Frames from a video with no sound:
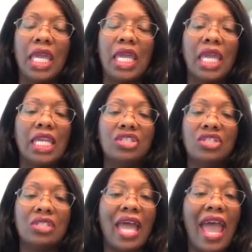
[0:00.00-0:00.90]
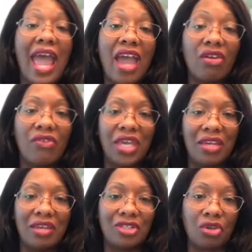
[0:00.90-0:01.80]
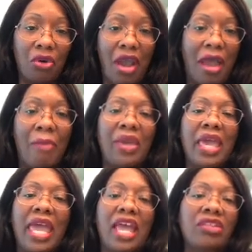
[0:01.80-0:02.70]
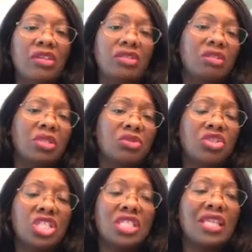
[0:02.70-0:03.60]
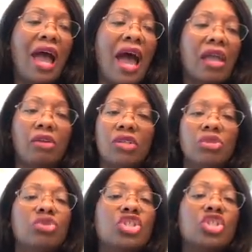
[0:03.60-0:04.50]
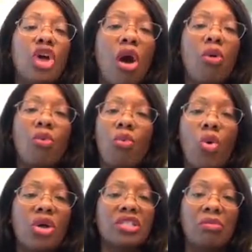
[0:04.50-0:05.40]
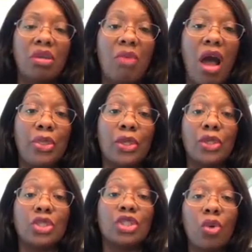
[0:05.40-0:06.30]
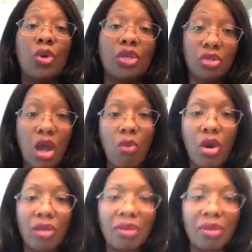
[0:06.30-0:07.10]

and it's just aggravating as crap. And then sometimes you're just tired and you just don't want to be bothered. So when you don't want to be